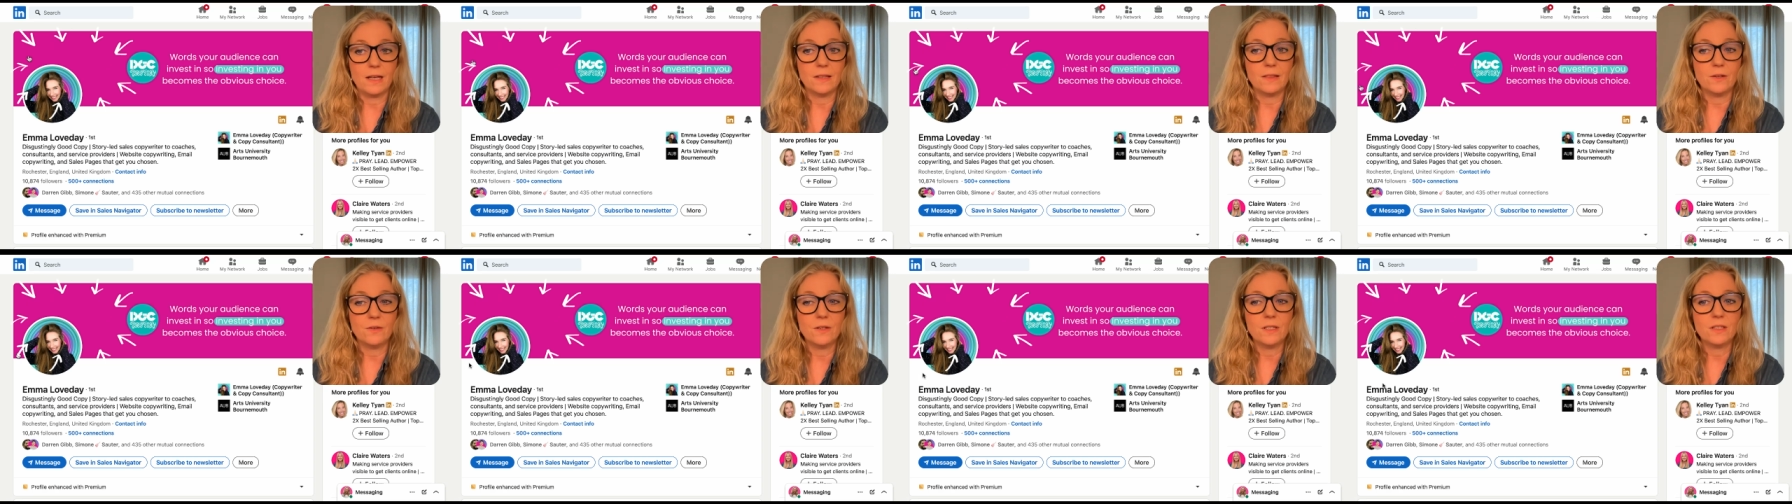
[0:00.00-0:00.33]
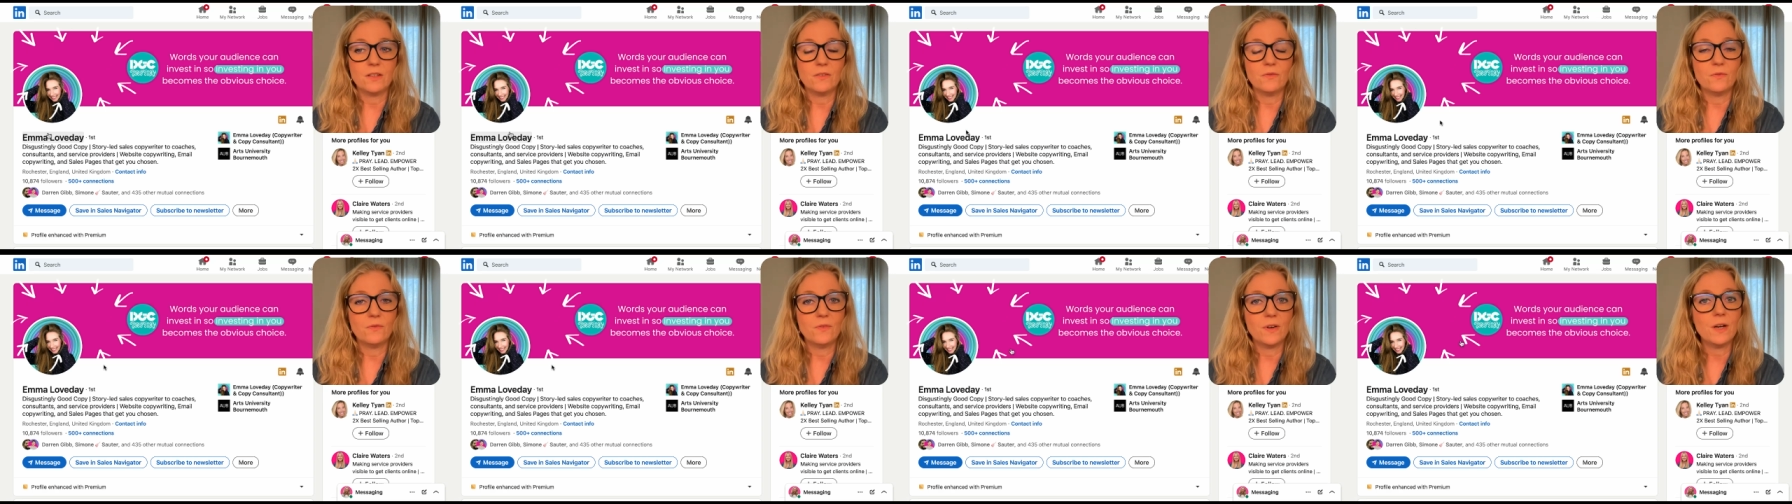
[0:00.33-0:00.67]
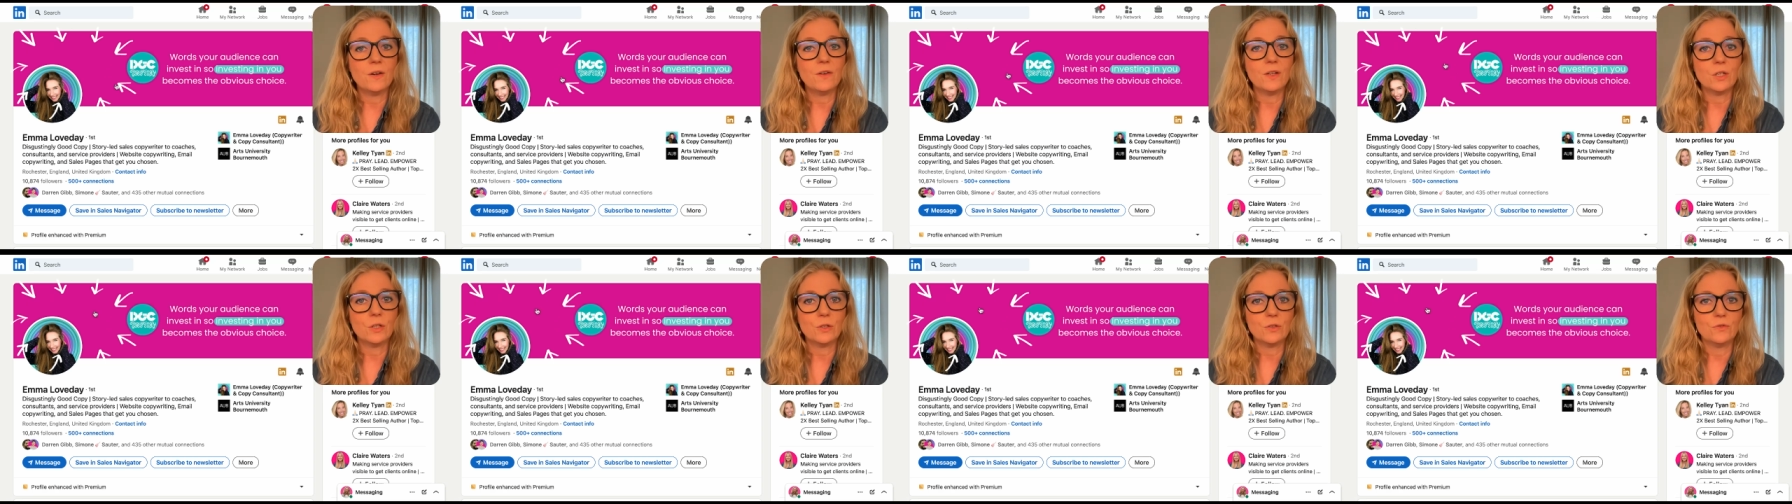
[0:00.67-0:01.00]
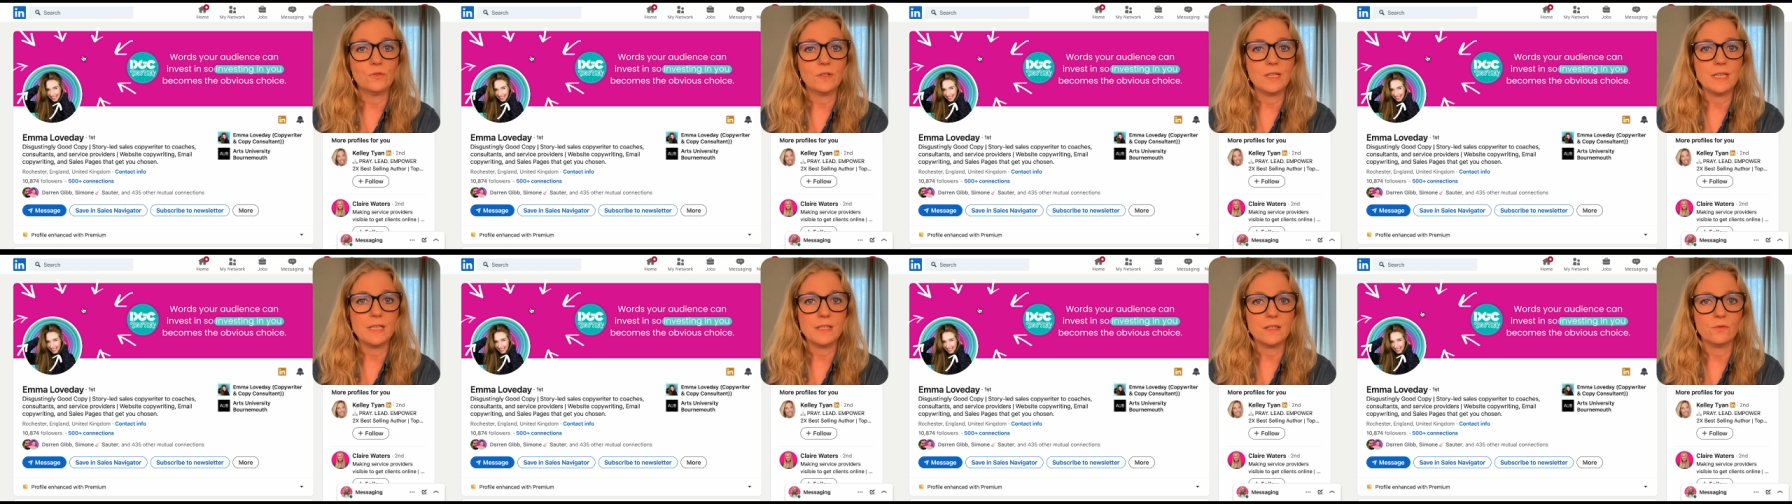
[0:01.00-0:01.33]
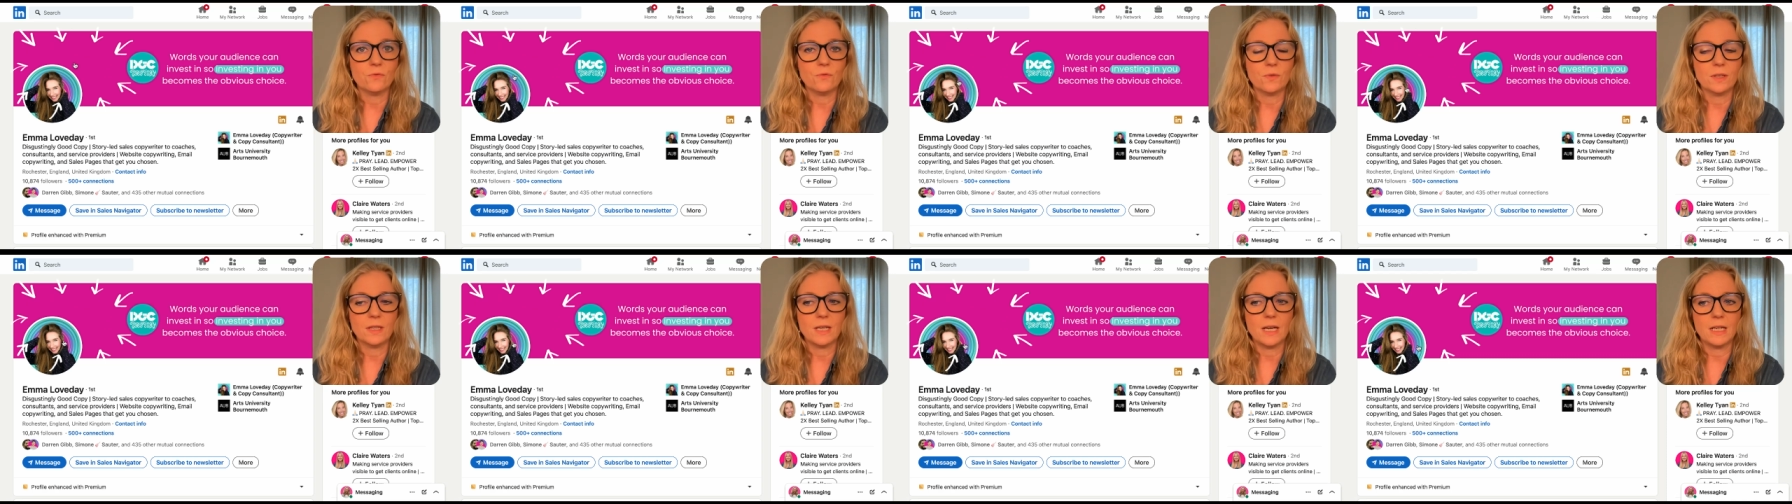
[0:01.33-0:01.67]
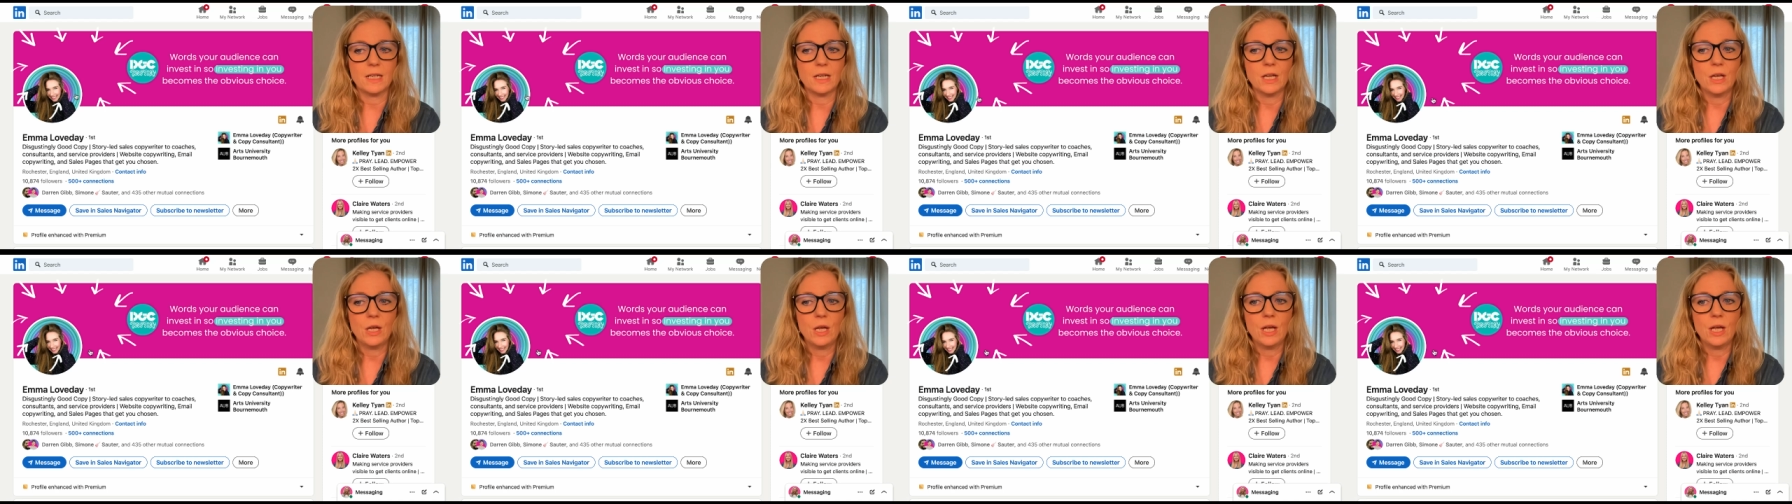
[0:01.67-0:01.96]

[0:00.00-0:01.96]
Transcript: and there is a very good reason for that.